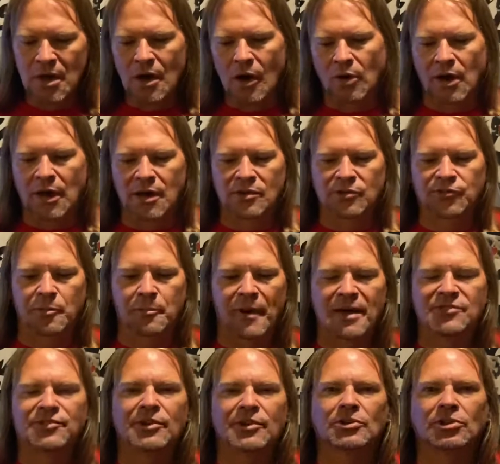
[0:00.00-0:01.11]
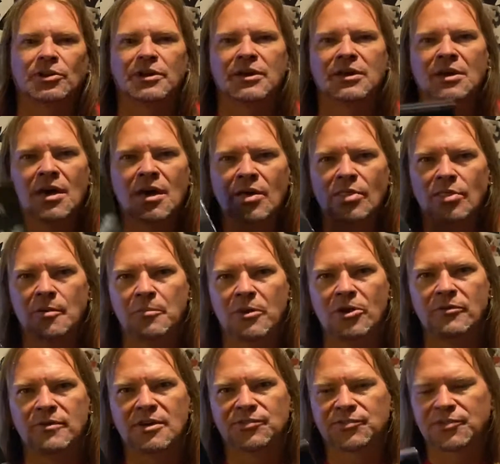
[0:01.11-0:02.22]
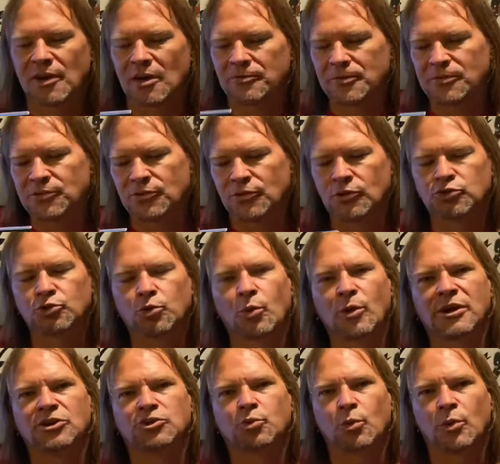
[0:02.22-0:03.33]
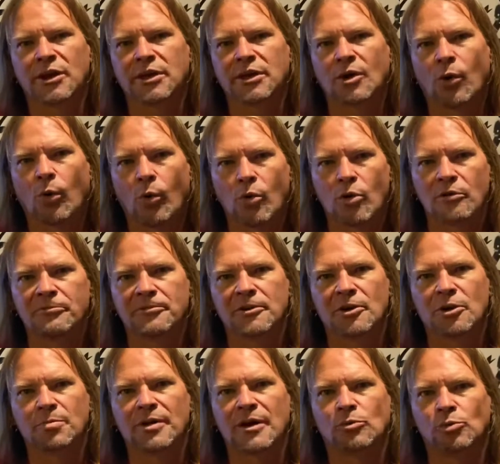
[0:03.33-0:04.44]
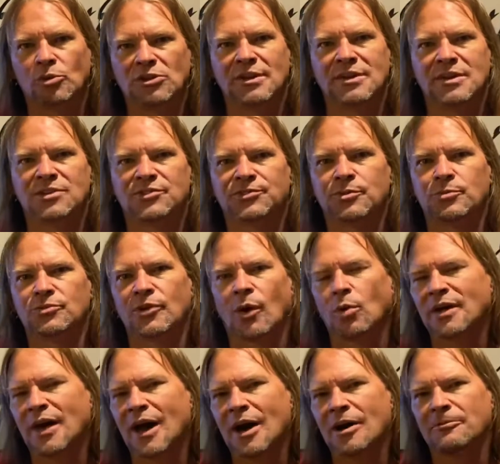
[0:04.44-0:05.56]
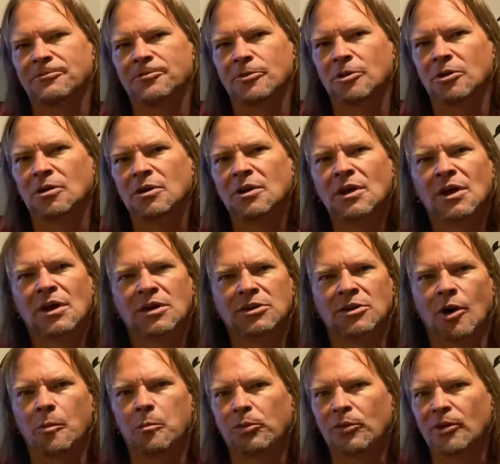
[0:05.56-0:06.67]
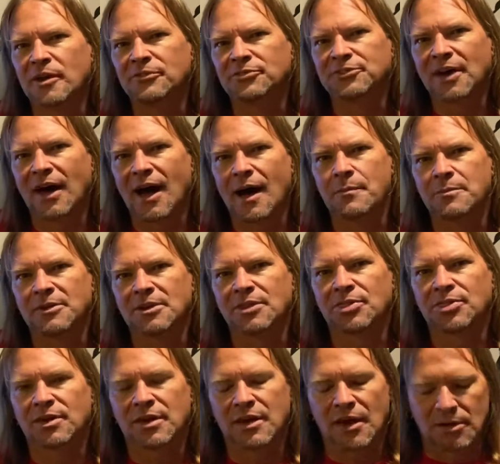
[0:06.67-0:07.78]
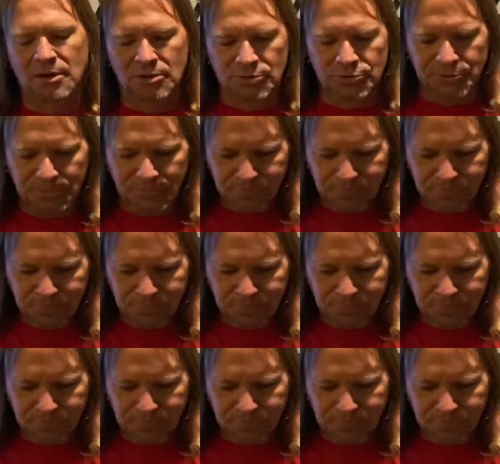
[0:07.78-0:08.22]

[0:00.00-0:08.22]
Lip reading: Okay, so basically, the movie itself, this is a 2020 horror film that released. It was only out for a brief time in the theaters,